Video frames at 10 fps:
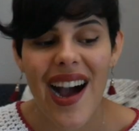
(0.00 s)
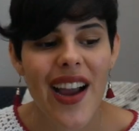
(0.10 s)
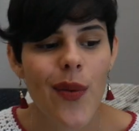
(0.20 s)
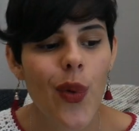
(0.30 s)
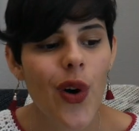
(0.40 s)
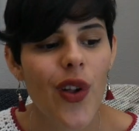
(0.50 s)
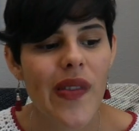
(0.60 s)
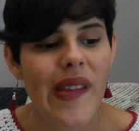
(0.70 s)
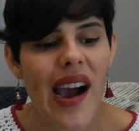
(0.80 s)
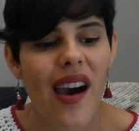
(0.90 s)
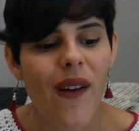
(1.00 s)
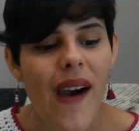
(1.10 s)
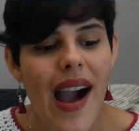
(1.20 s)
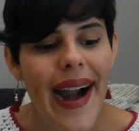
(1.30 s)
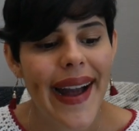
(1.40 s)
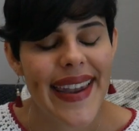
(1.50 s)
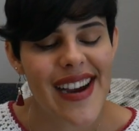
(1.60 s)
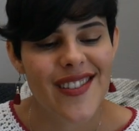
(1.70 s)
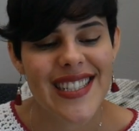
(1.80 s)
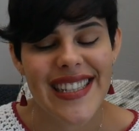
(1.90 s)
I will now
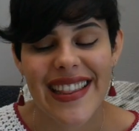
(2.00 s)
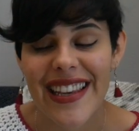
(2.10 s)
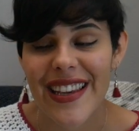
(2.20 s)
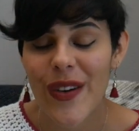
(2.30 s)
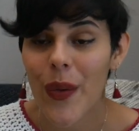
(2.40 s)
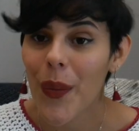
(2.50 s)
announce the